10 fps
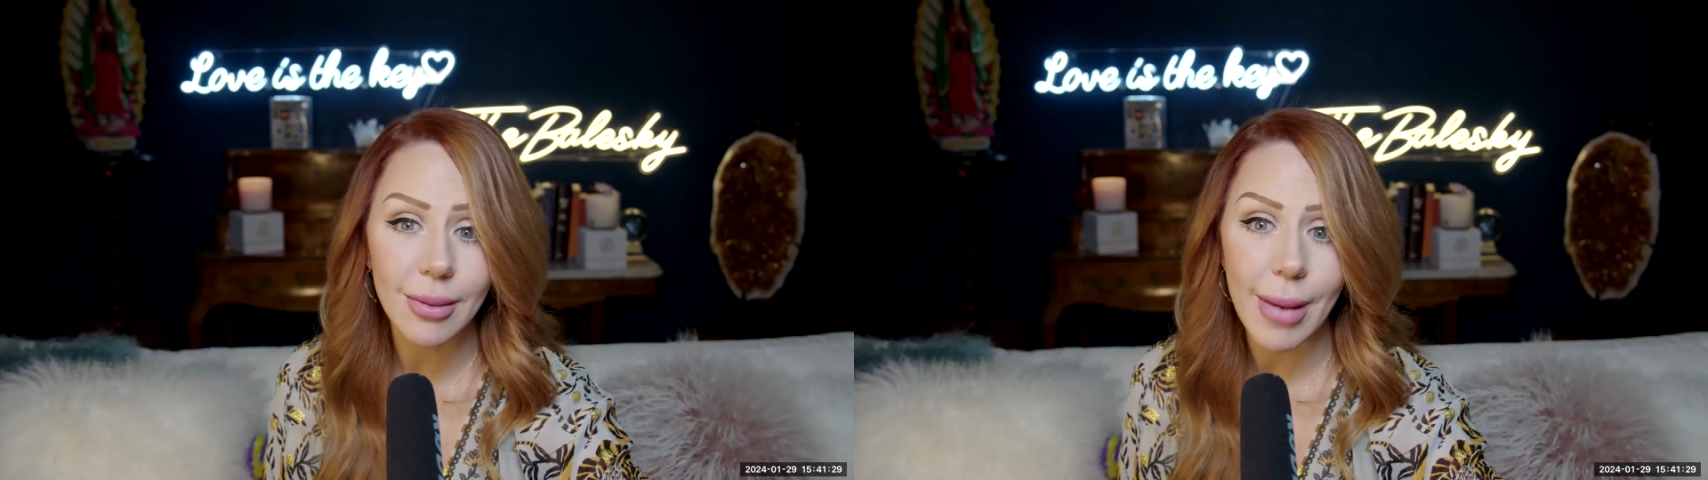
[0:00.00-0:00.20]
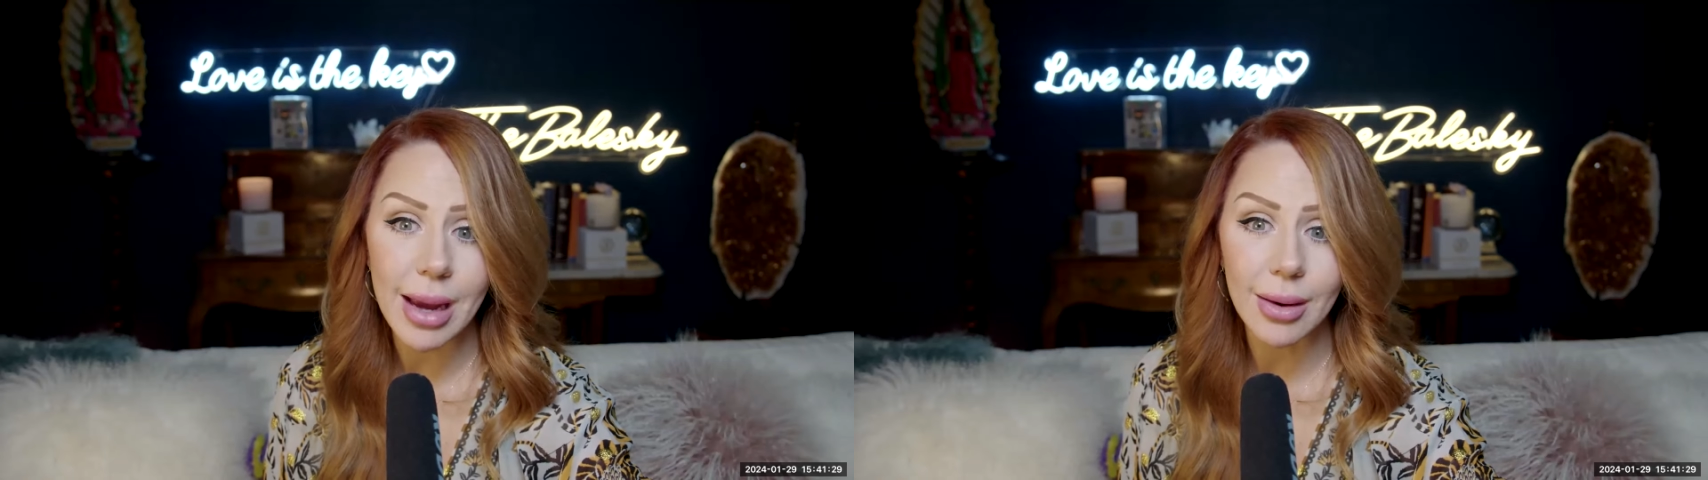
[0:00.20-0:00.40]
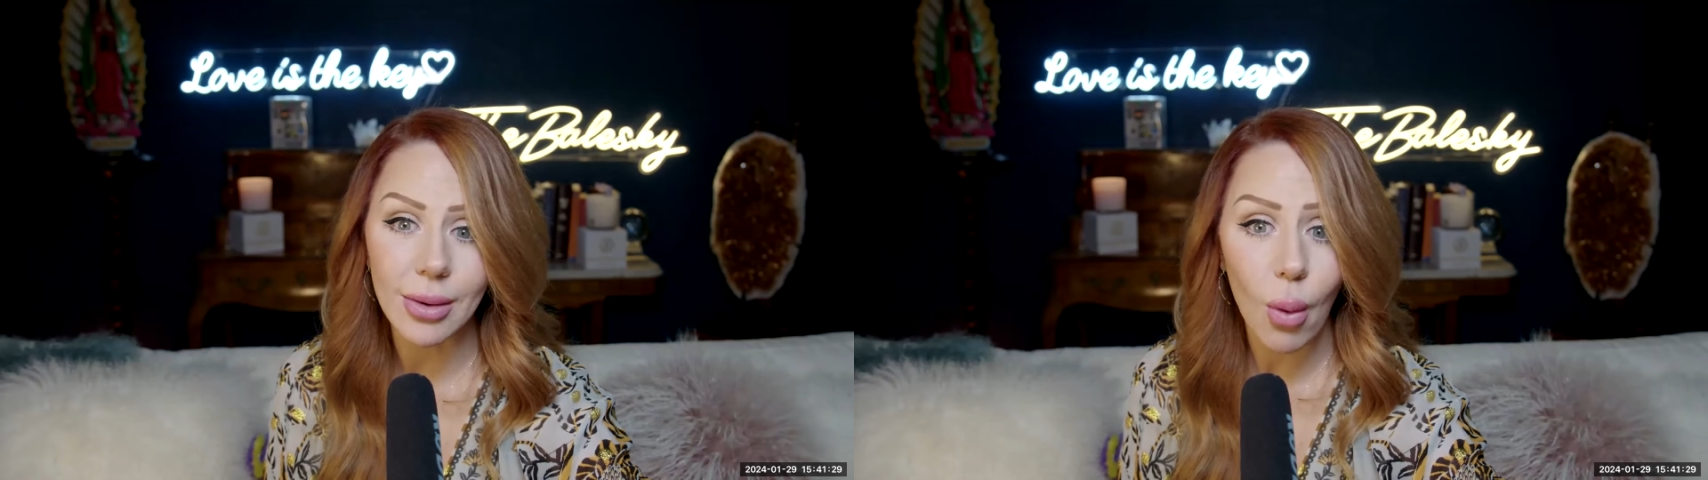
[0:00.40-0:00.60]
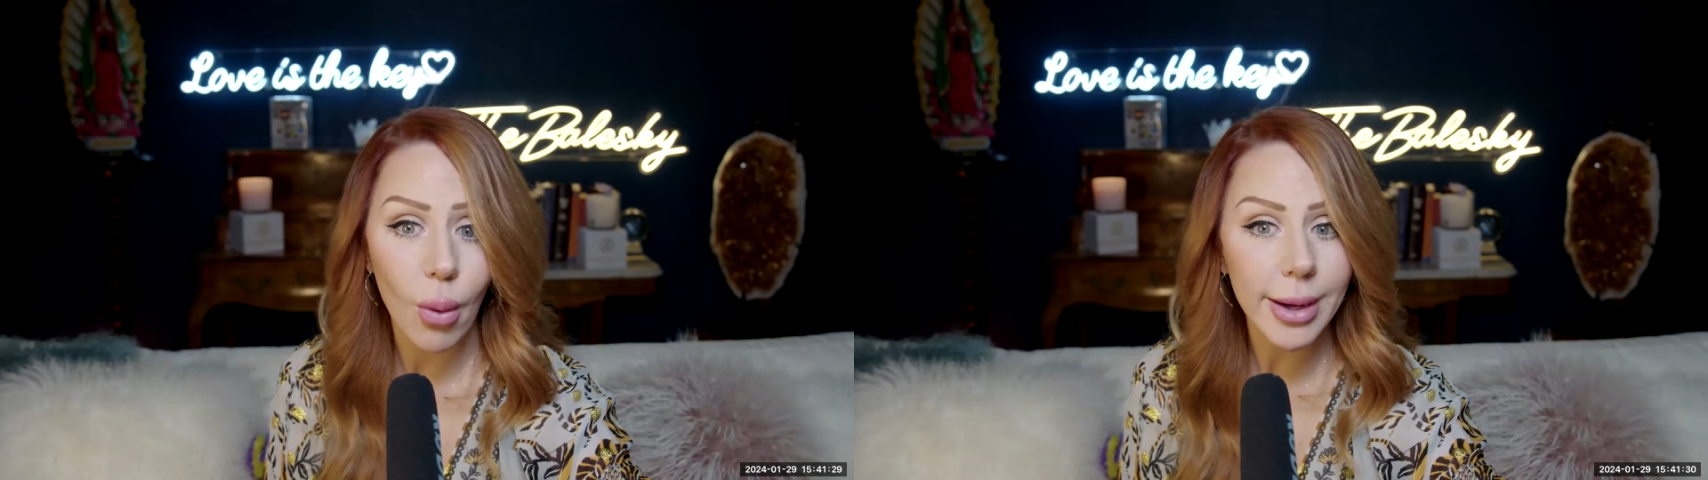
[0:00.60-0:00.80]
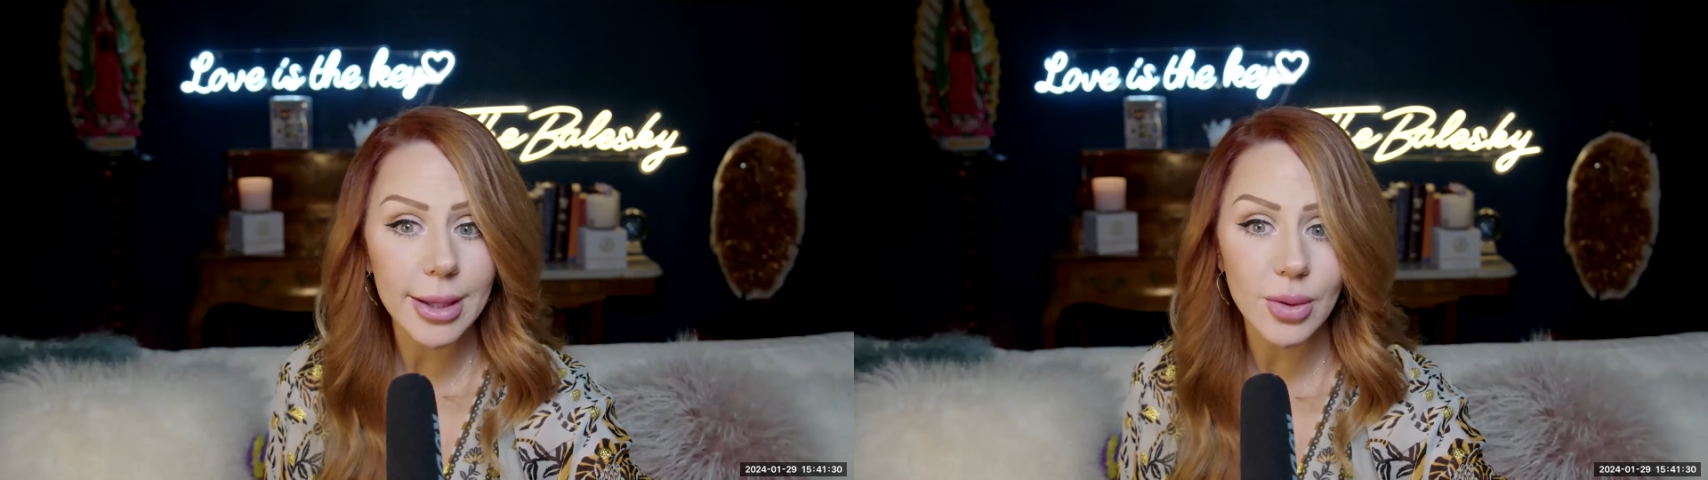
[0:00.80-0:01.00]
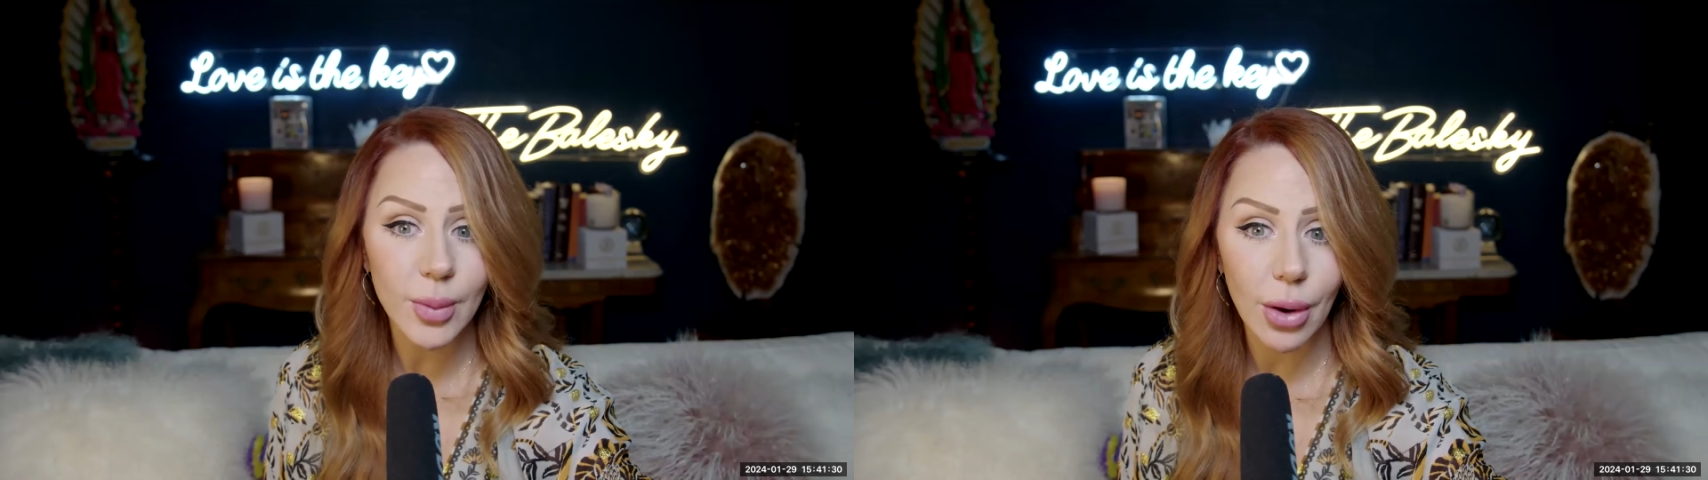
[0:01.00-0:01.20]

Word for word: to make noise.